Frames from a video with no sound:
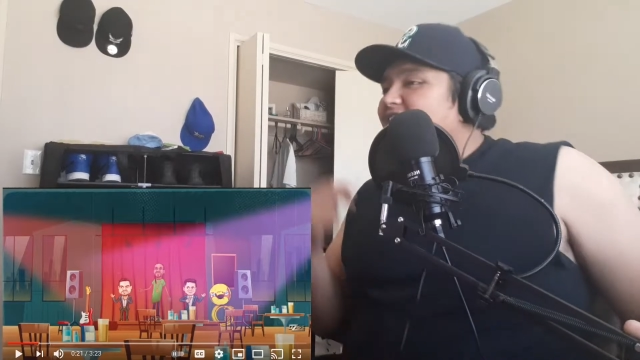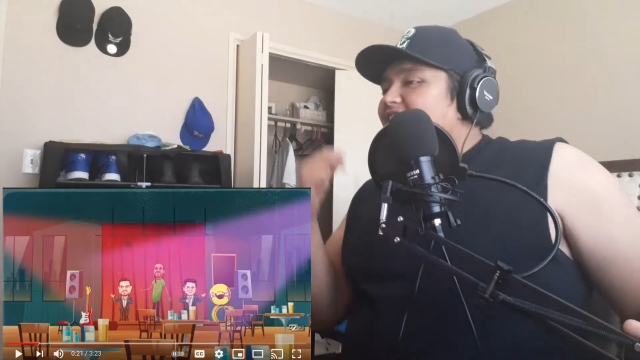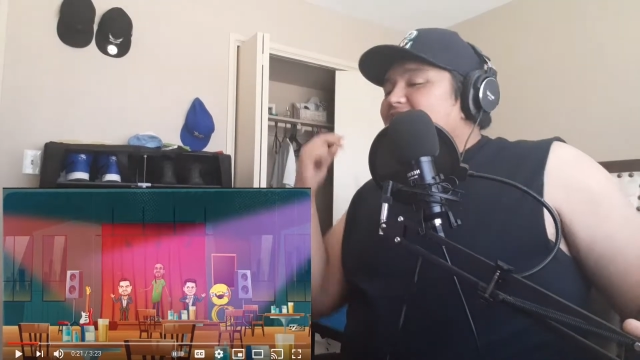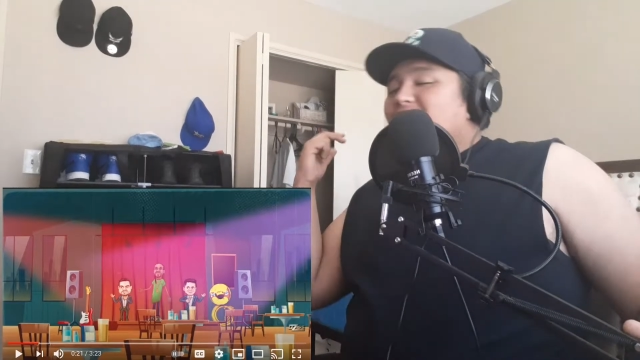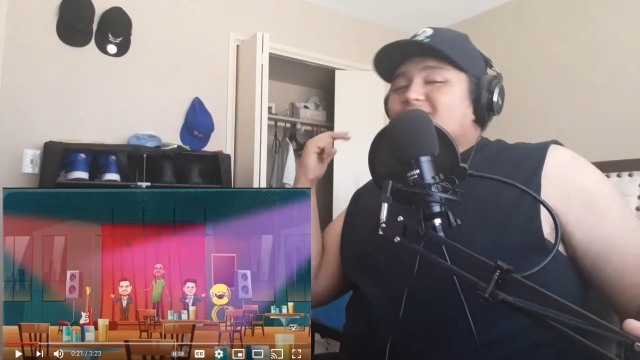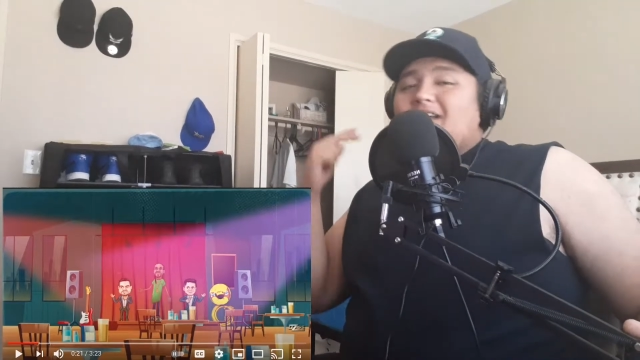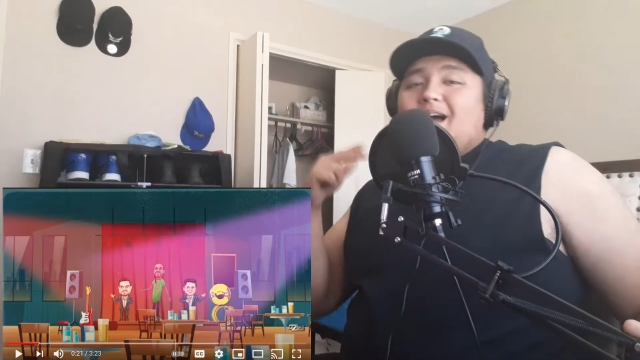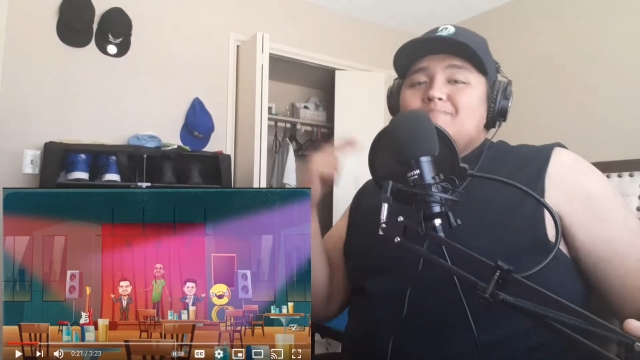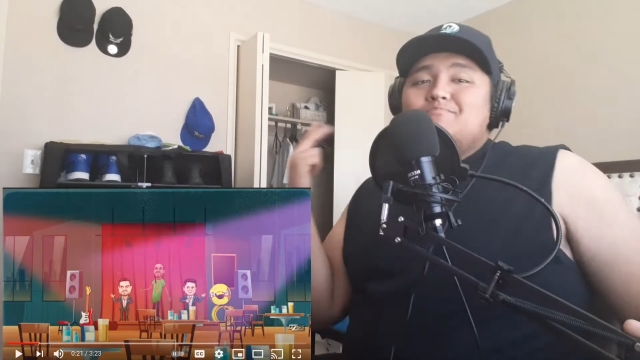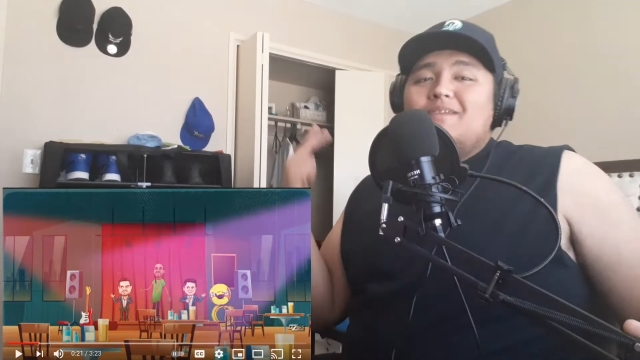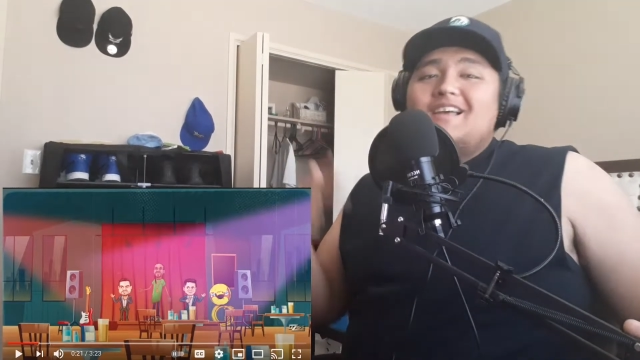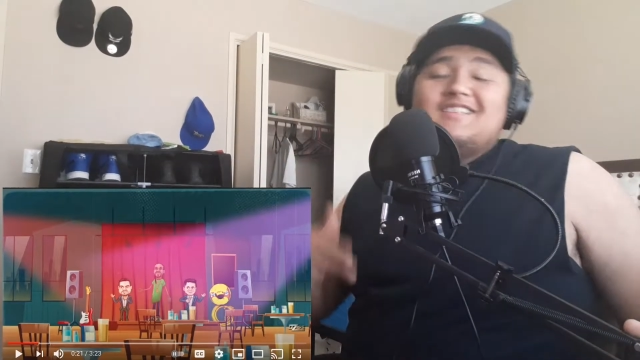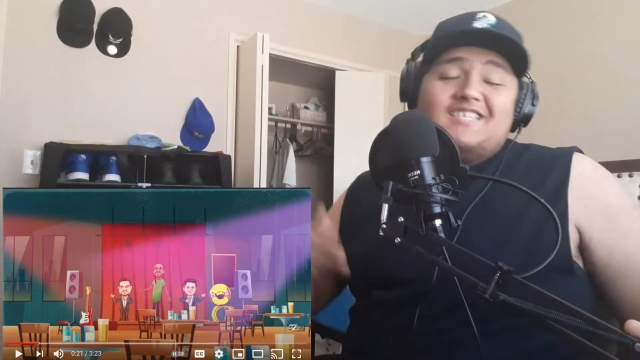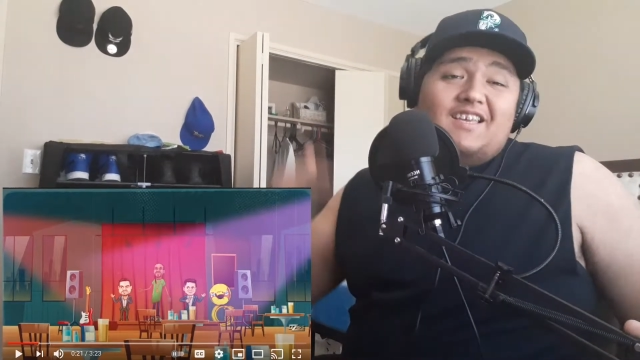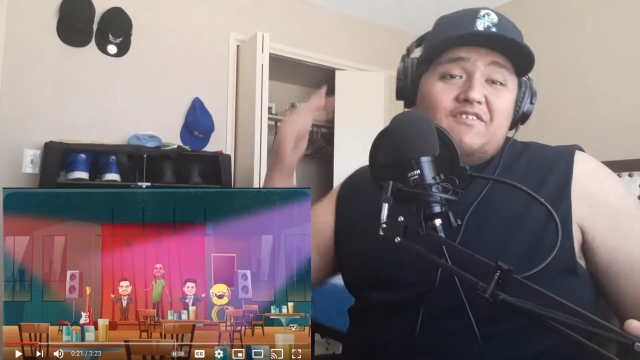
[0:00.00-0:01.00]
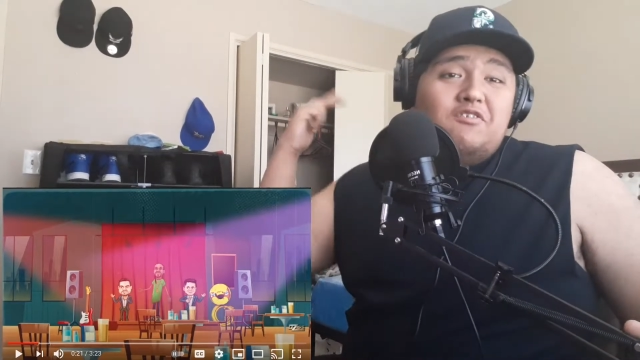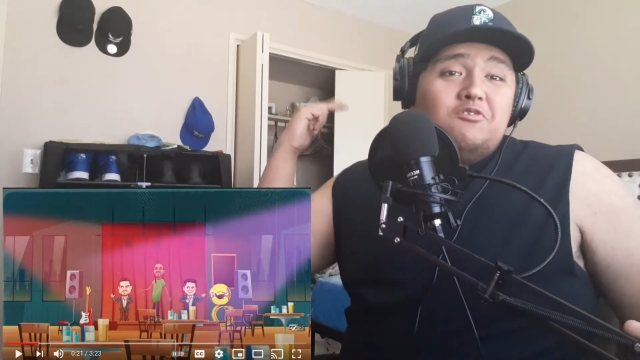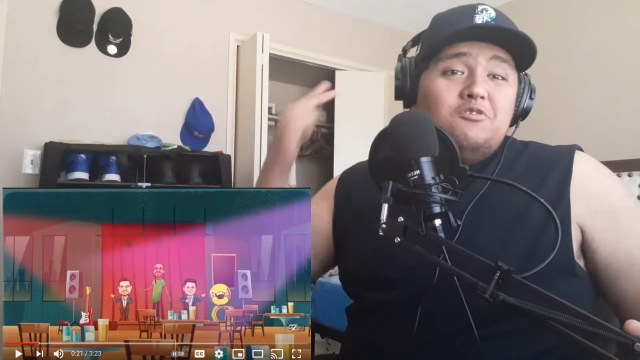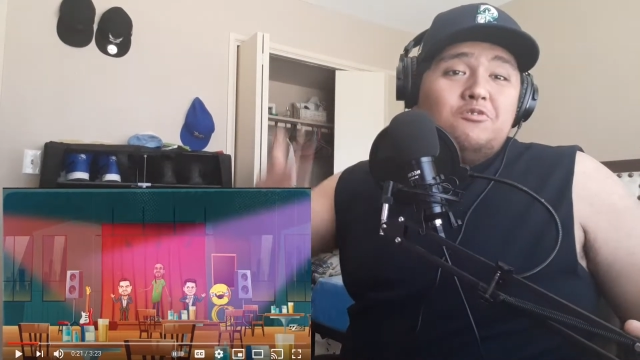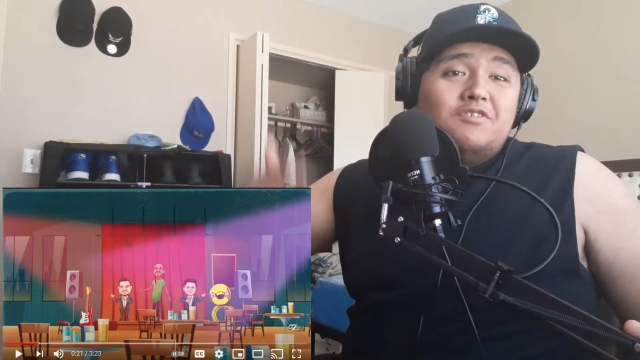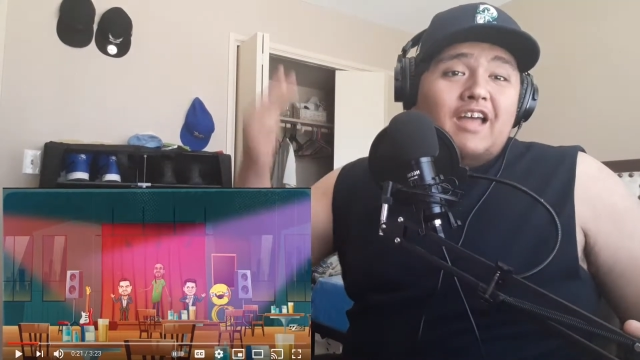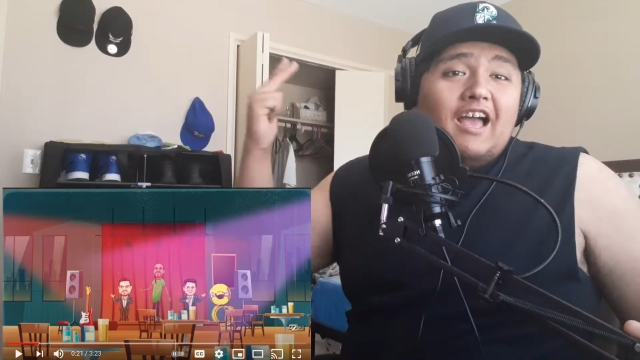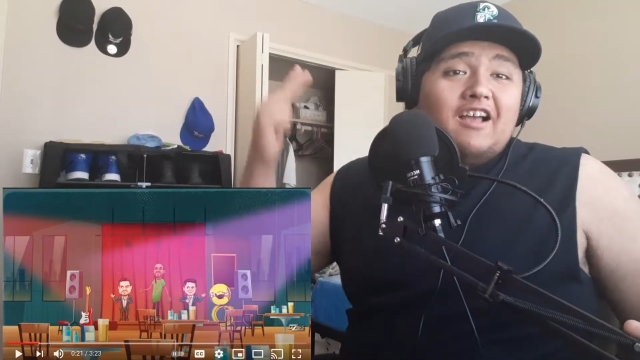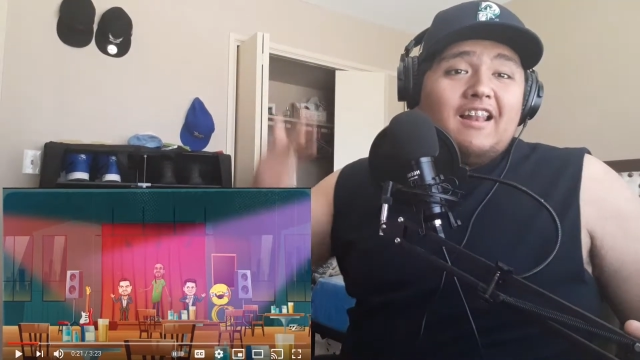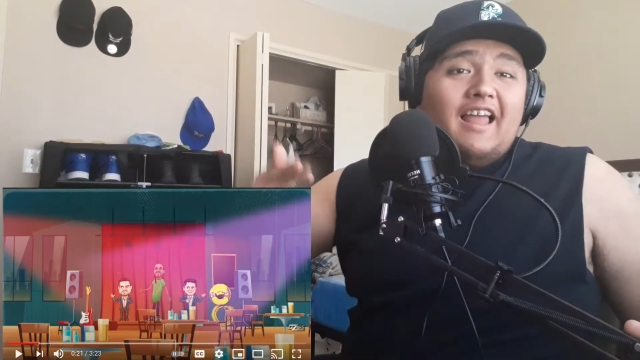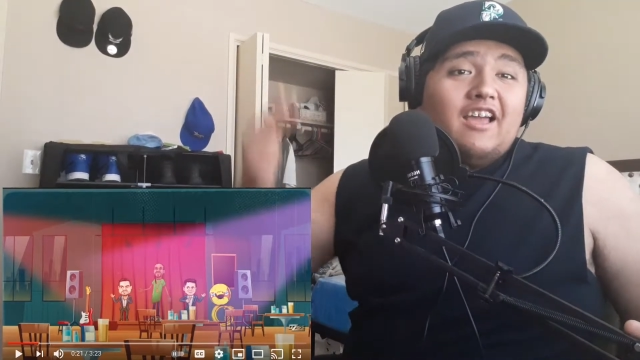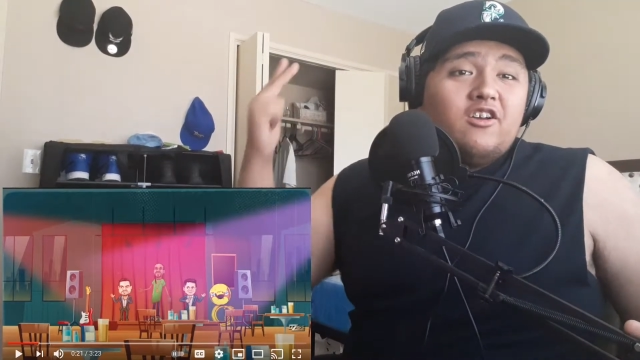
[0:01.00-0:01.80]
You're not a Mexican if you do not like